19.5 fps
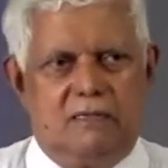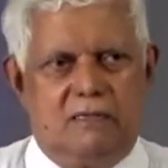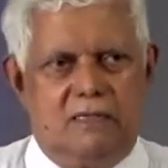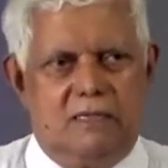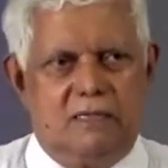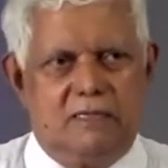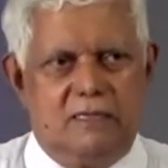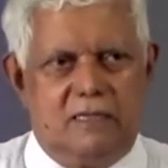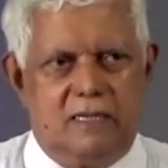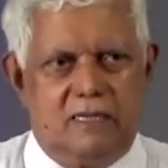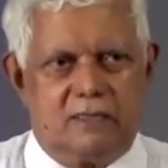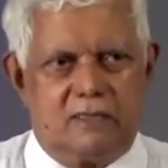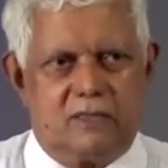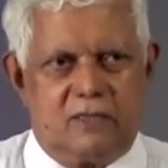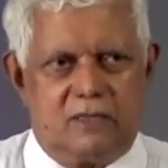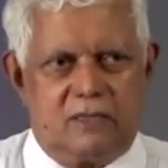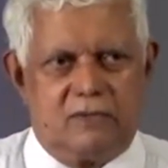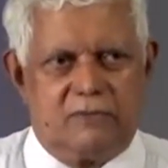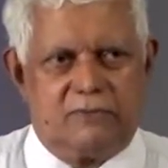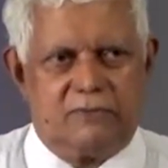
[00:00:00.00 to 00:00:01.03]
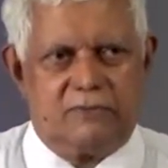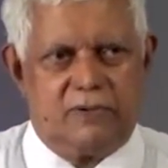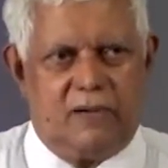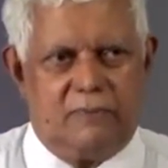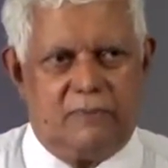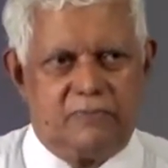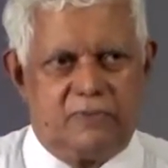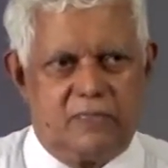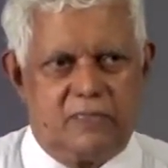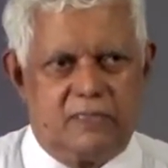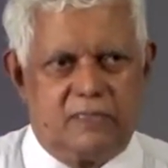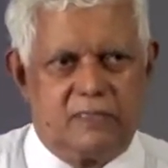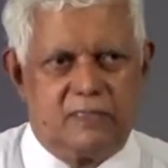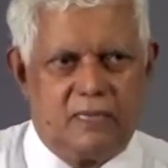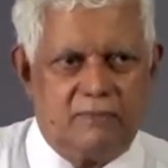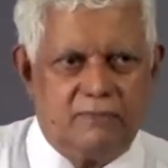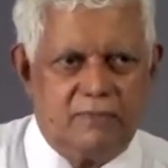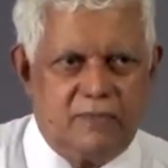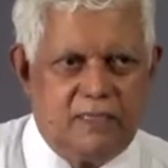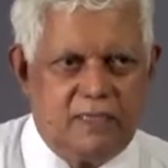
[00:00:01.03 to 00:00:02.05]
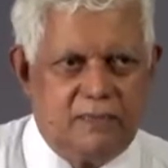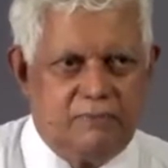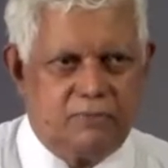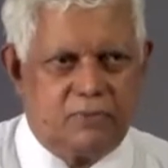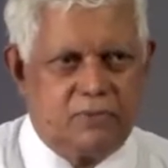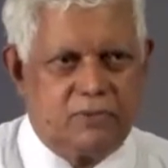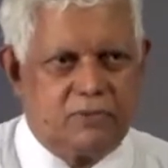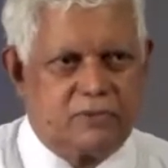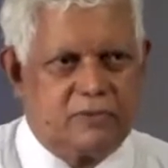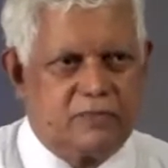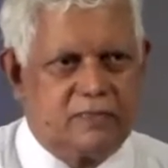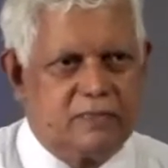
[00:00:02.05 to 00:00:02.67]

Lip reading: Did I sort of upset some deep truth?